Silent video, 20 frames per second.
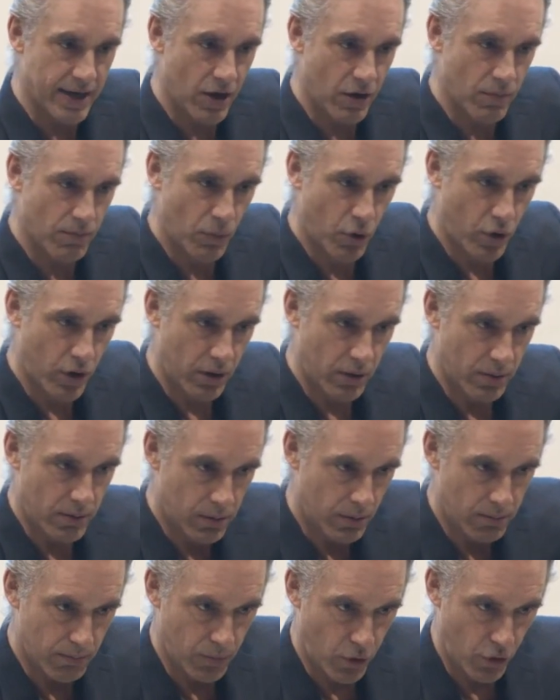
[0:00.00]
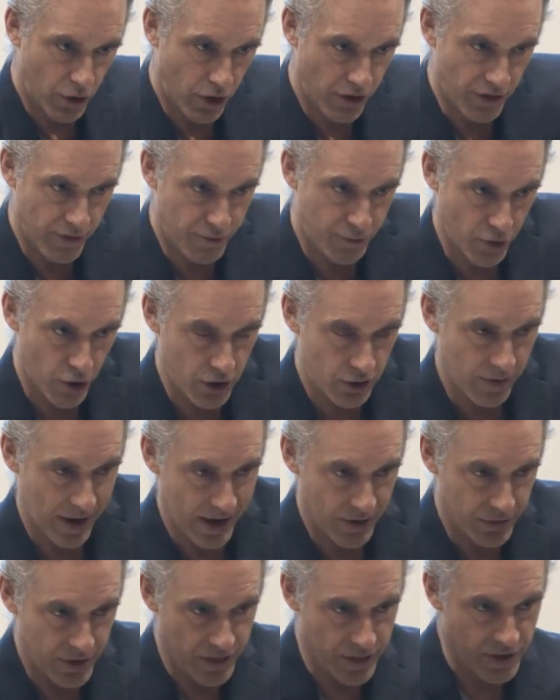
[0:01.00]
out more on the
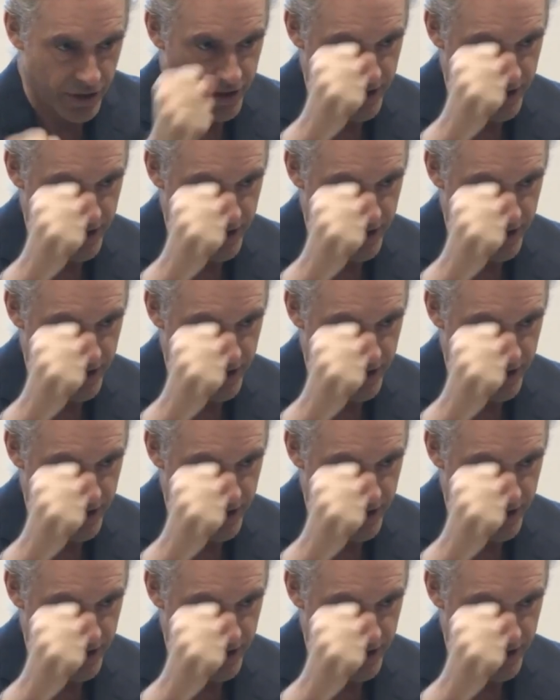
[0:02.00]
foreground than the